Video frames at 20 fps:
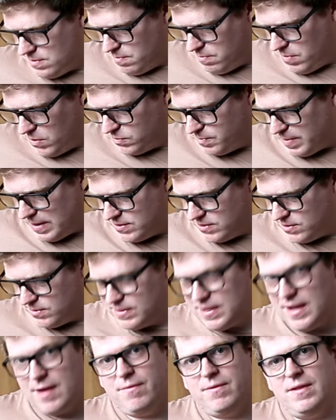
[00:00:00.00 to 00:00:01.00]
most
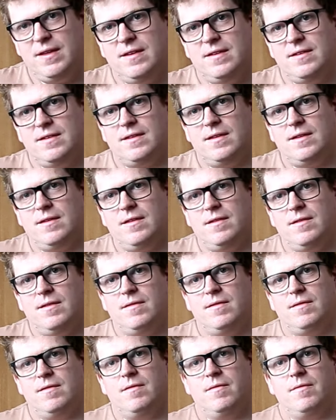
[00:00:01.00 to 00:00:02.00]
banjos have this
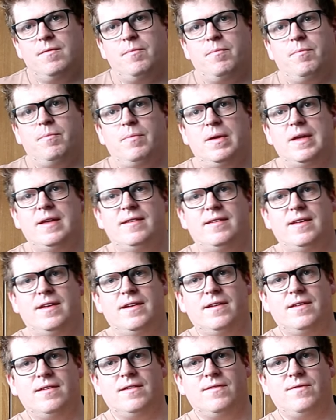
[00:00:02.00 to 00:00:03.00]
piece
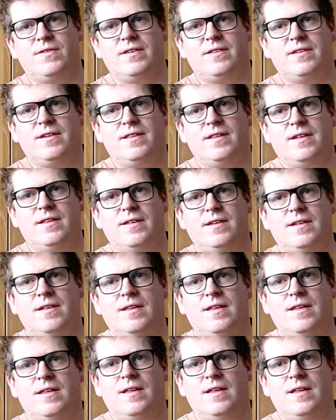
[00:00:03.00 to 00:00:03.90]
here, if you see that there.